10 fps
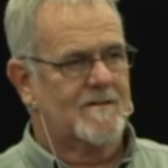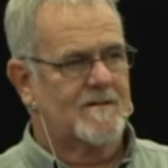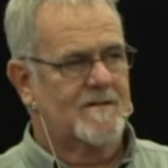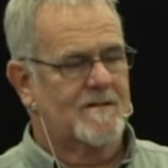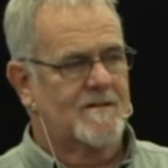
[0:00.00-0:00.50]

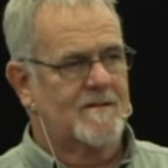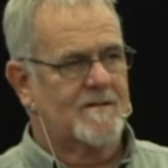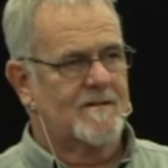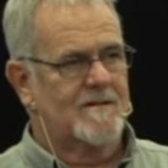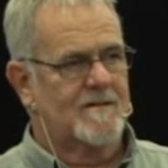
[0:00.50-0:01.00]

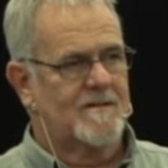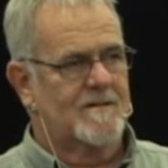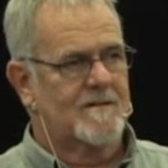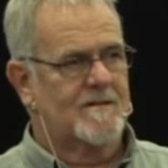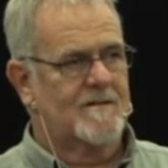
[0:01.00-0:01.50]

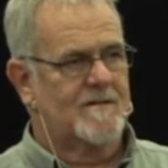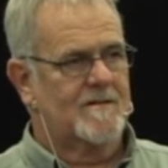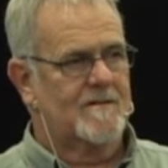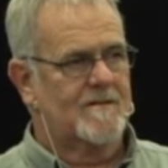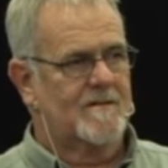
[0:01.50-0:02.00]

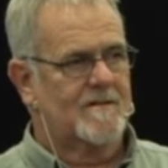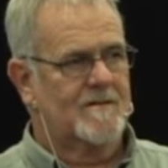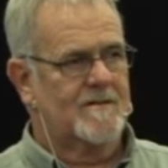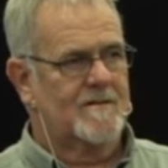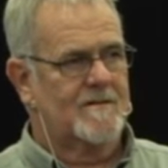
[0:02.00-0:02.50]

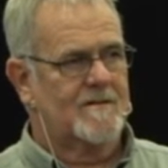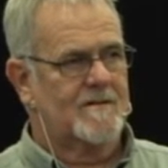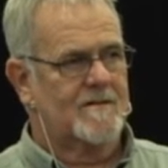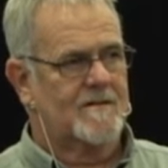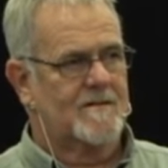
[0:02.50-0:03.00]

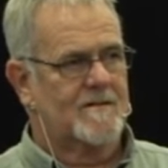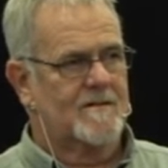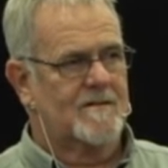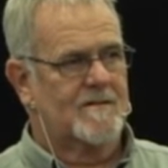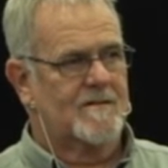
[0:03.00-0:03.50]

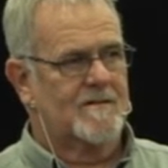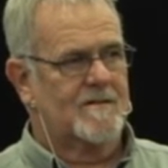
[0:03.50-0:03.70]
(silent)